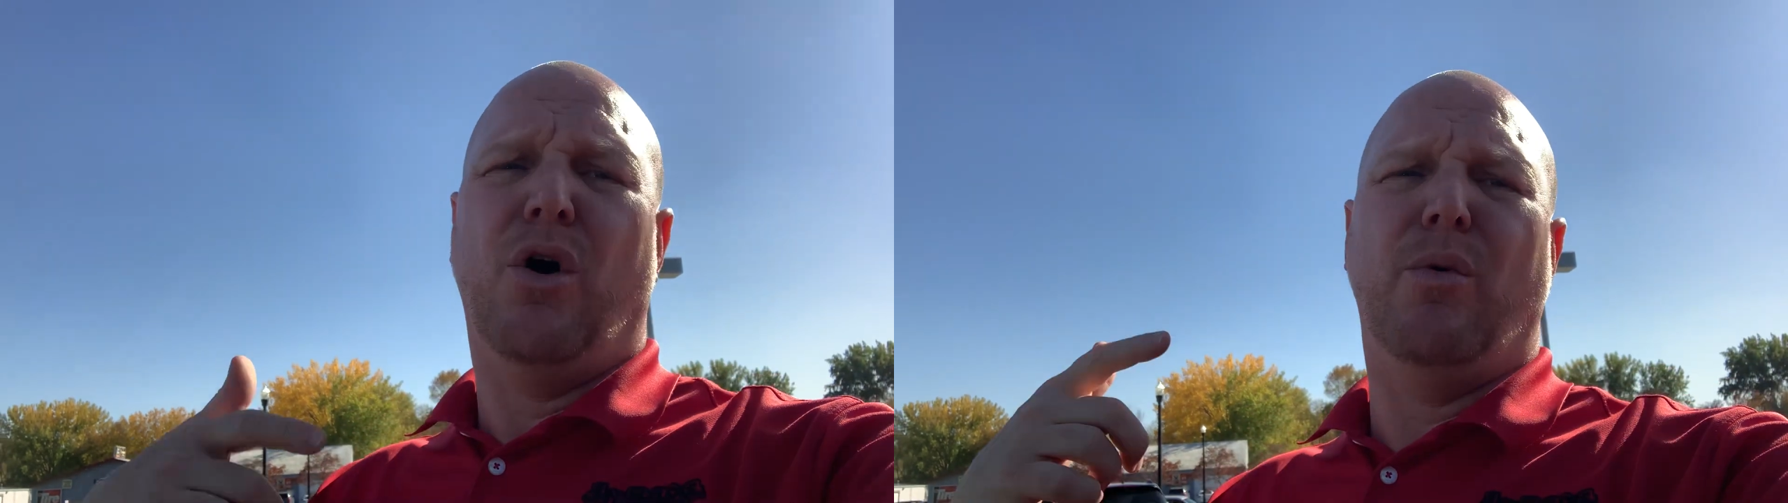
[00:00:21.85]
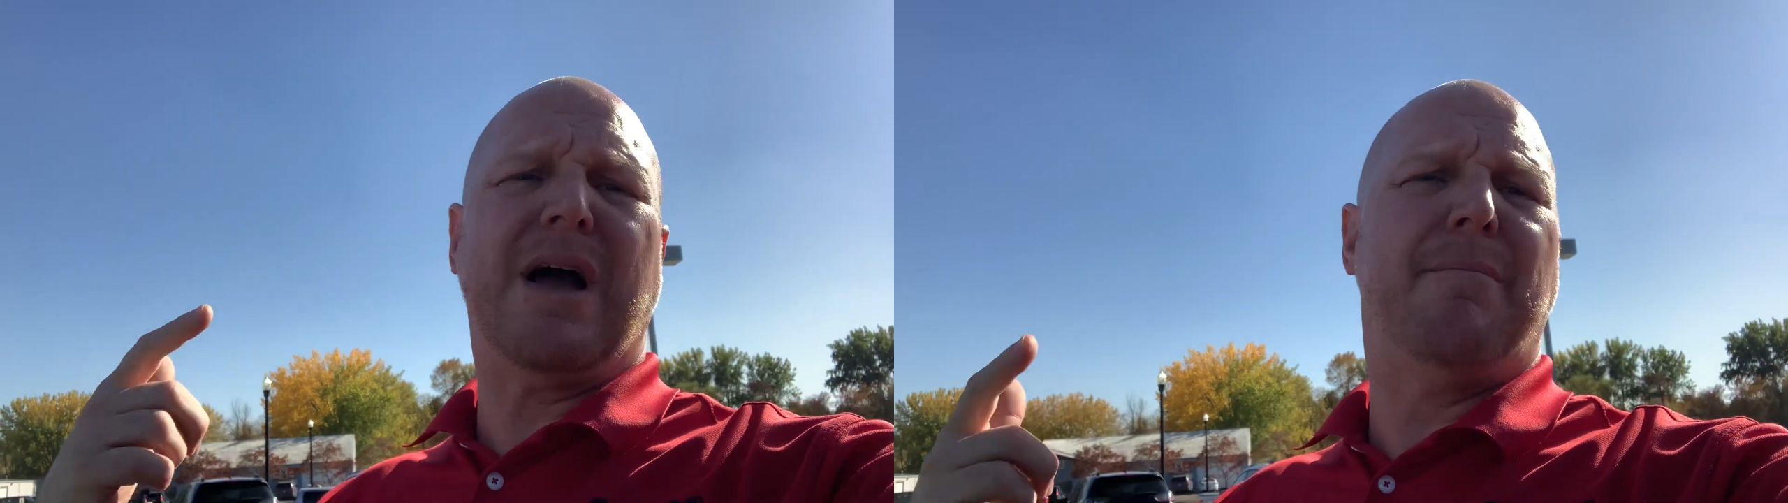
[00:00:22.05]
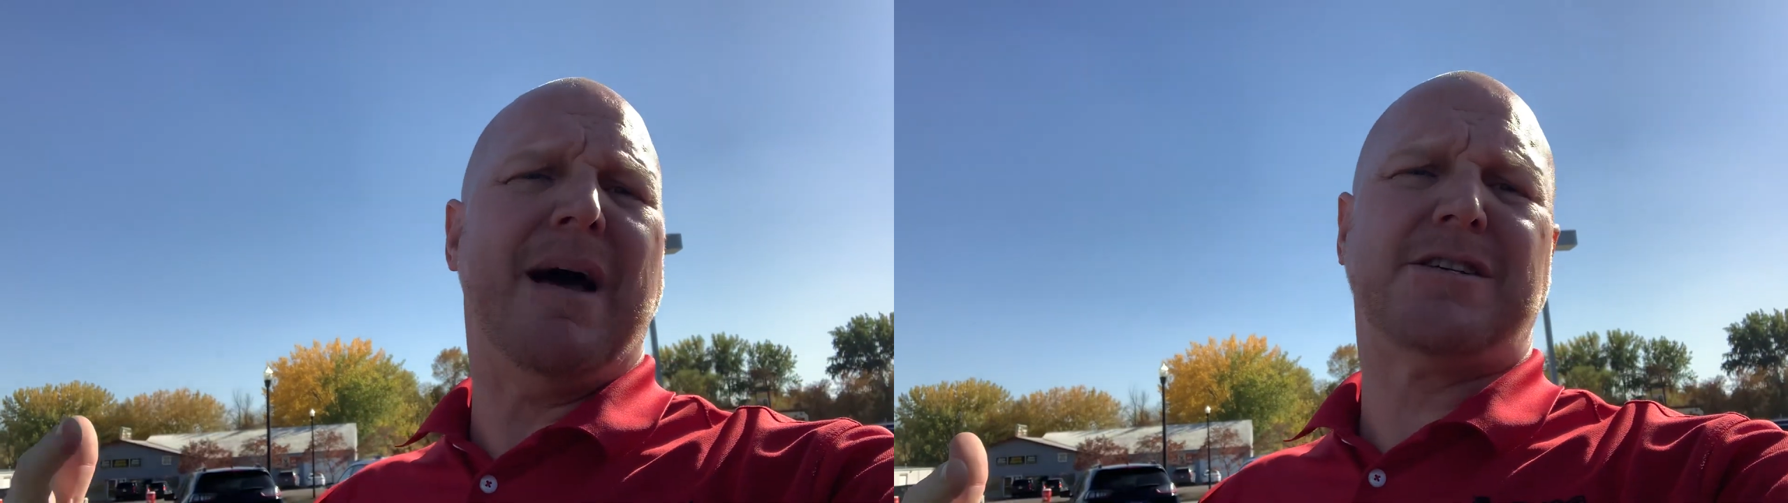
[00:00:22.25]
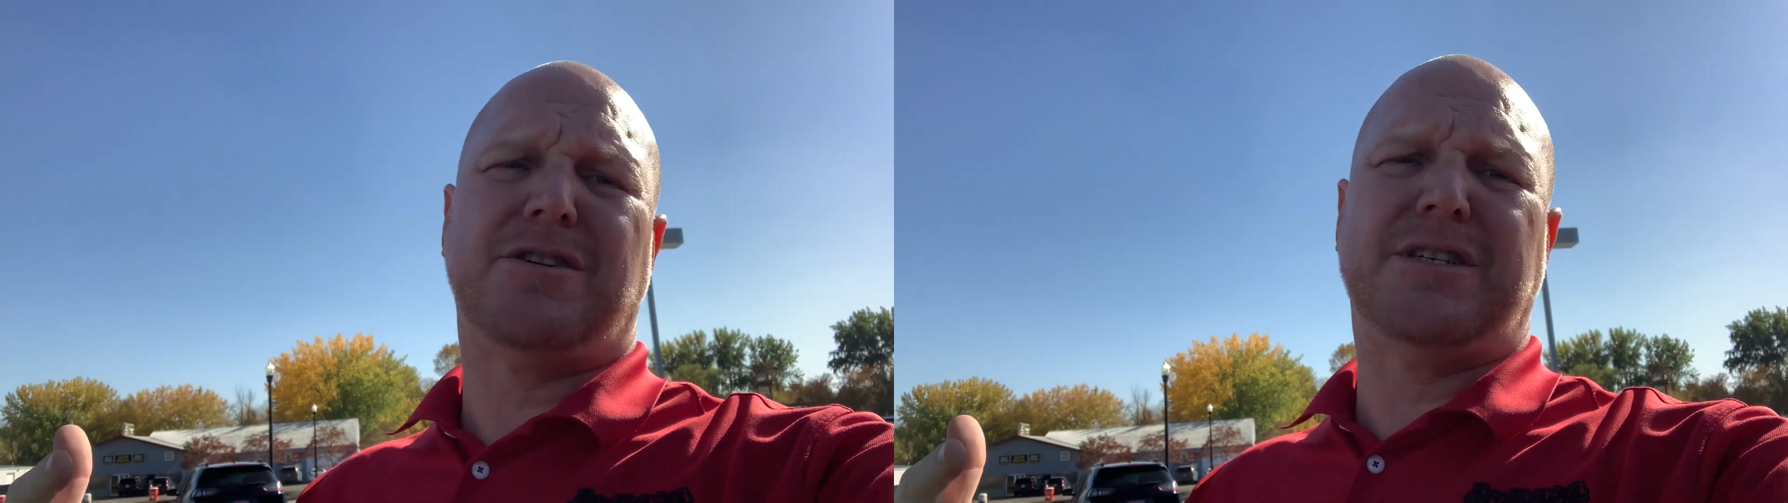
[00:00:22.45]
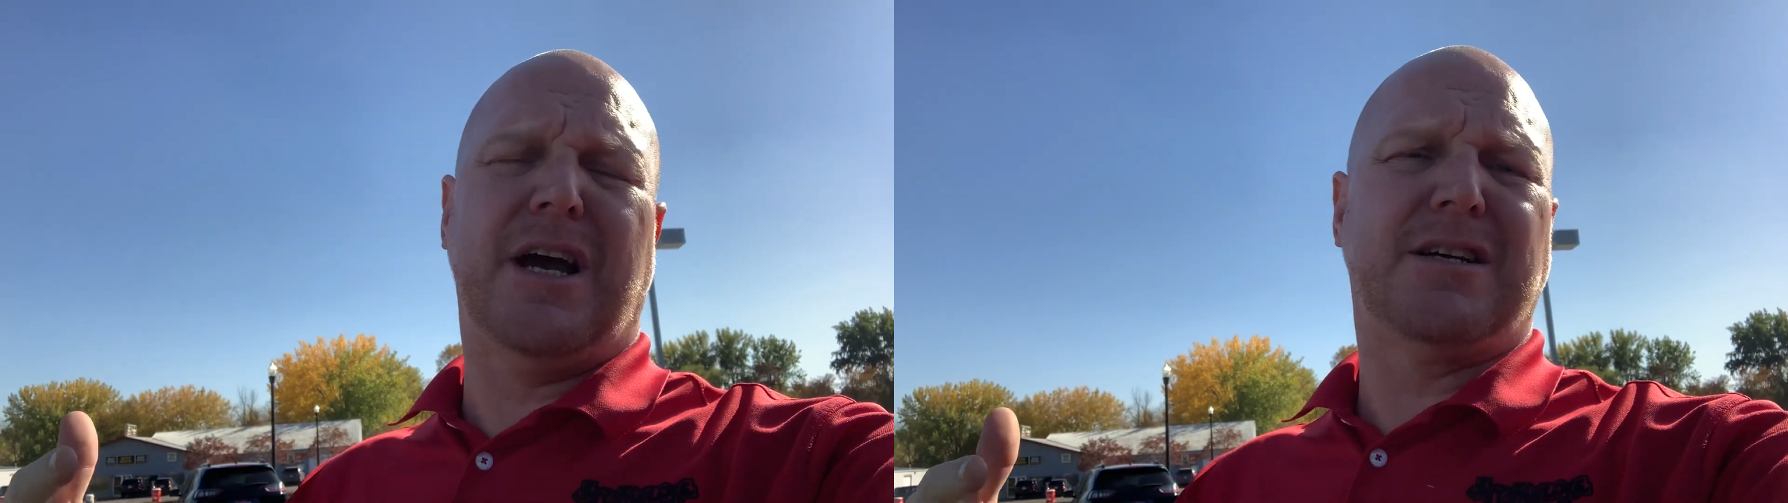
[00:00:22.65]
We got master
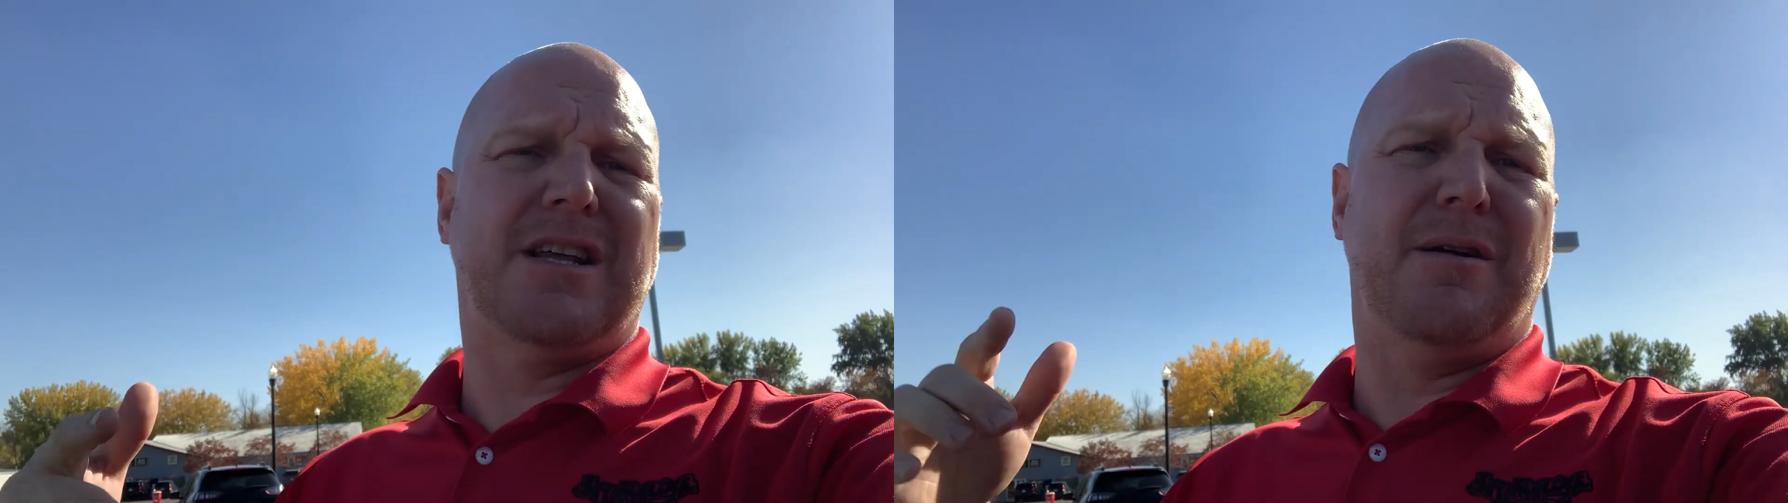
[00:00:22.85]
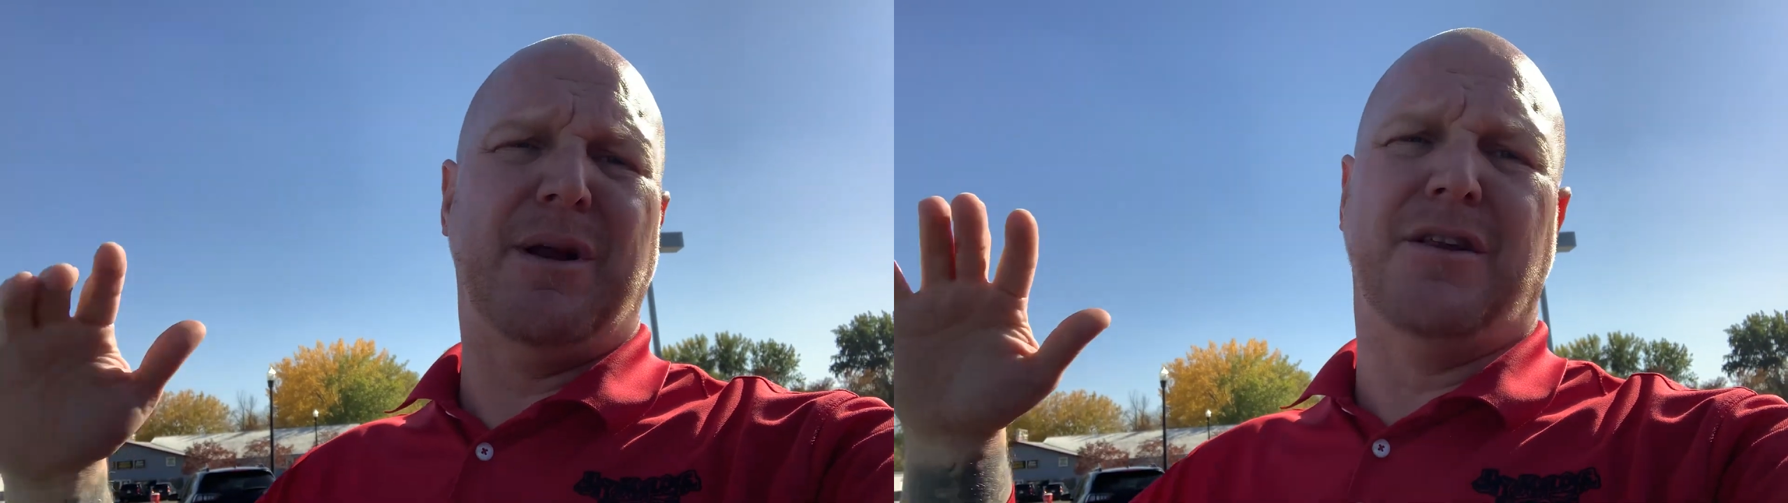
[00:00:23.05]
techs that have been